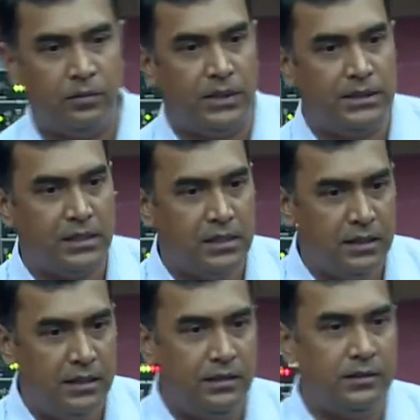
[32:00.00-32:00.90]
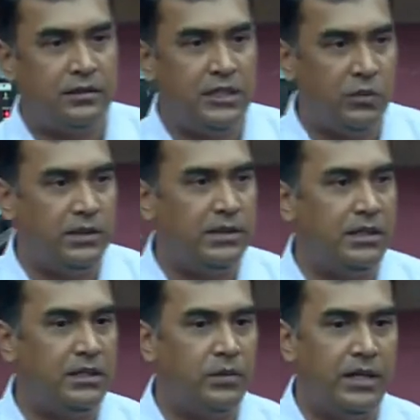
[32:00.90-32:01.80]
But generally
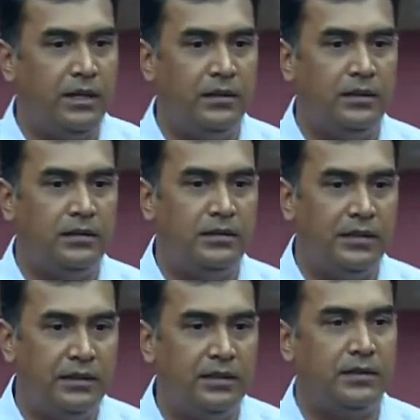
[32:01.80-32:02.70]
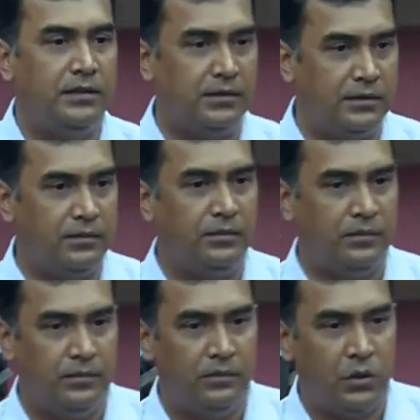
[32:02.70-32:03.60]
sequencing is by synthesis
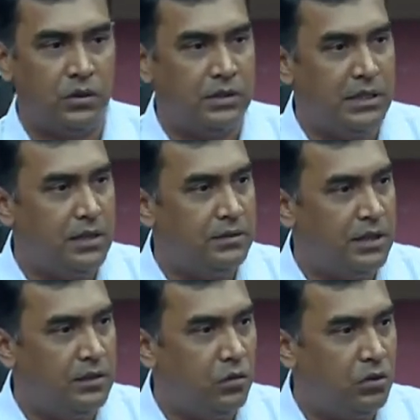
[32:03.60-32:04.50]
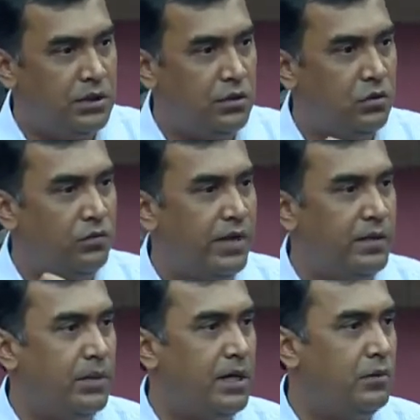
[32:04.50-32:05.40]
because DNA chain grows into
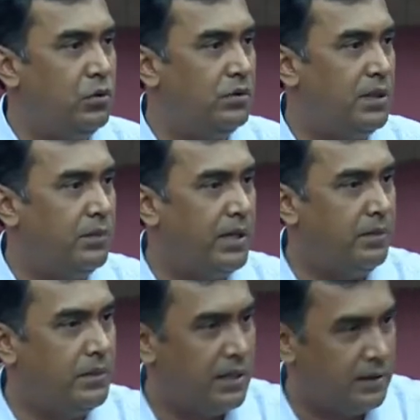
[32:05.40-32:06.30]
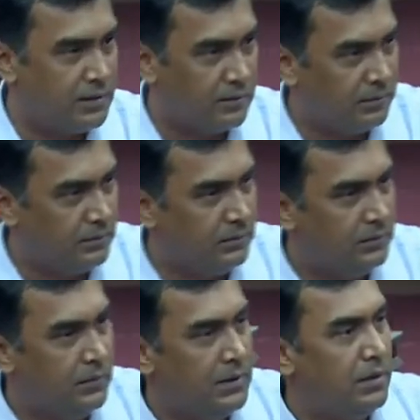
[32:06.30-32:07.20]
5 prime to 3 prime direction
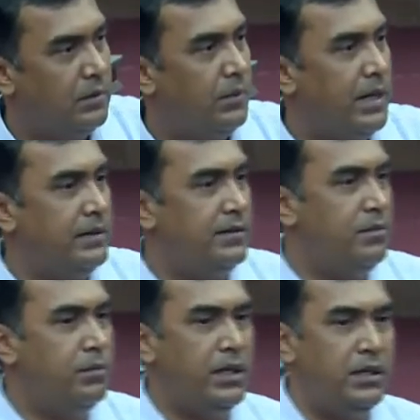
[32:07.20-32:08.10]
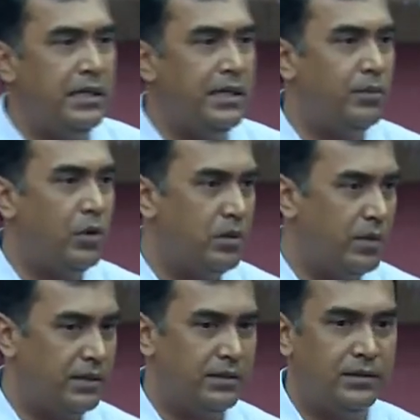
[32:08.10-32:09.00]
by a simple DNA
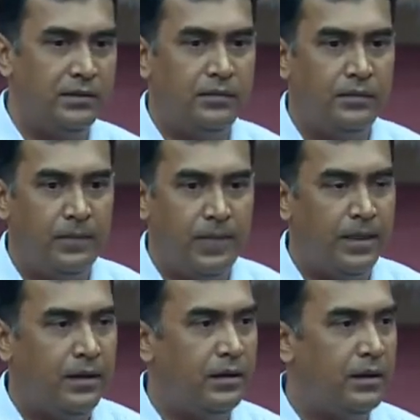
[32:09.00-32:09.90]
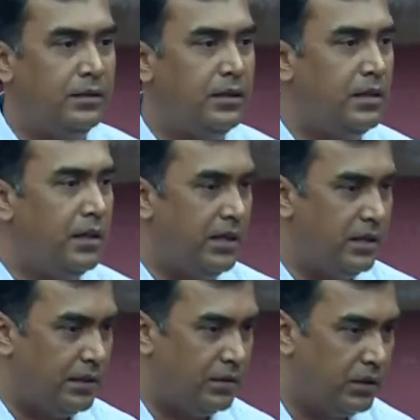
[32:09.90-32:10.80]
polymerase, nothing
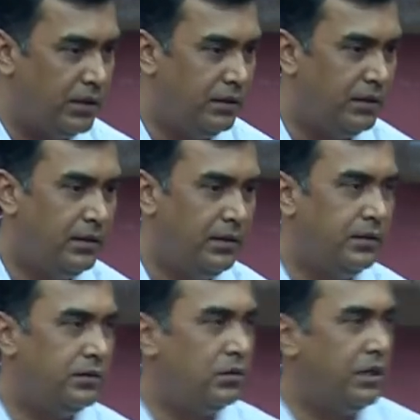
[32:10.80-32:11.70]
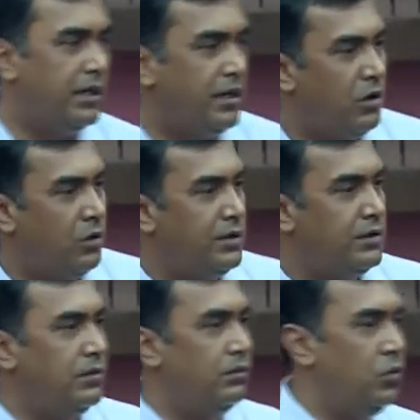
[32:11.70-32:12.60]
great here. Okay? So, DNA
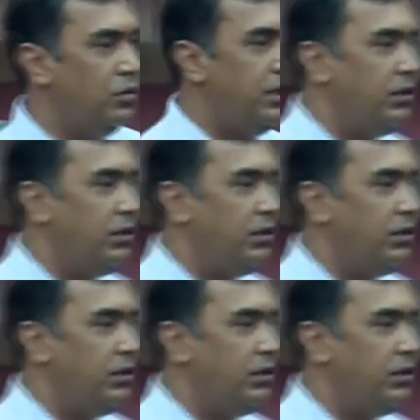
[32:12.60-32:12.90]
always moves